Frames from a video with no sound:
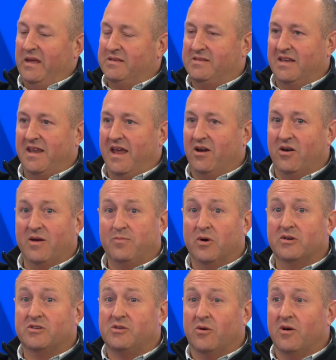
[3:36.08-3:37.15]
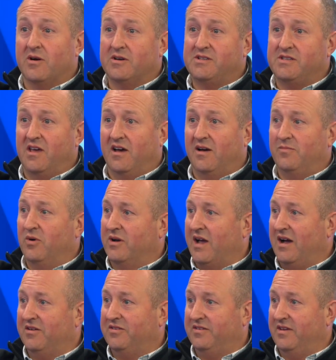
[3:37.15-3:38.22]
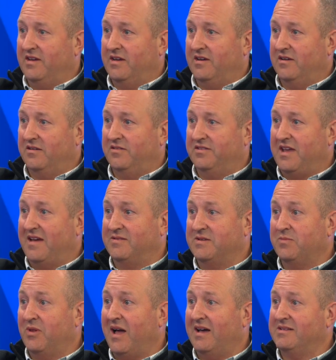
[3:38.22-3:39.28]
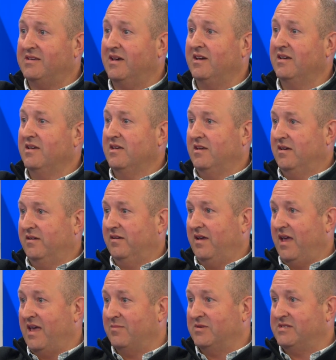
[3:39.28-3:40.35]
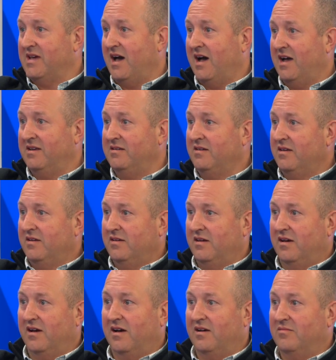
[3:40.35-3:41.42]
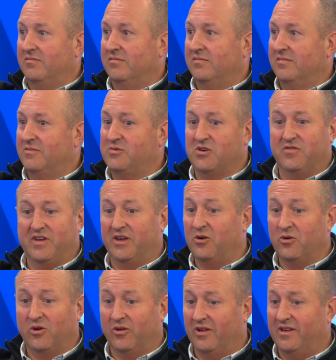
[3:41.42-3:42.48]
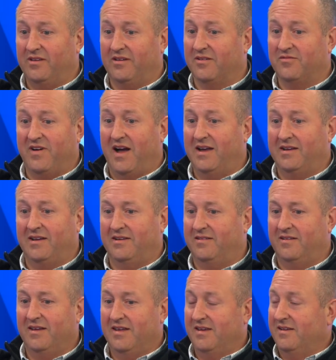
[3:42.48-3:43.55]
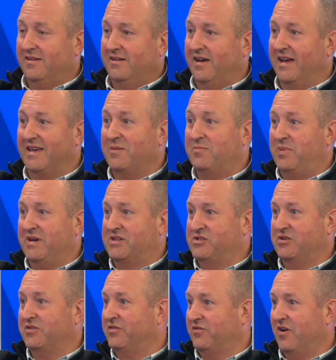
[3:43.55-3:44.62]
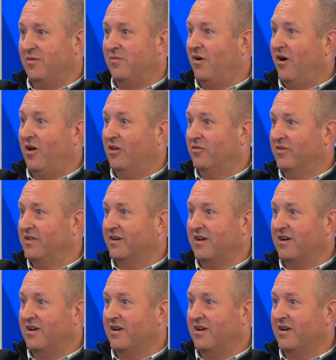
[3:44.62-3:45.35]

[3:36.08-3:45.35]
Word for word: it's in area bookstores, uh, bookhouse in Stuyvesant Plaza, Amazon. Um, I'm sure if you Google it, you can find it. I get pictures from all over the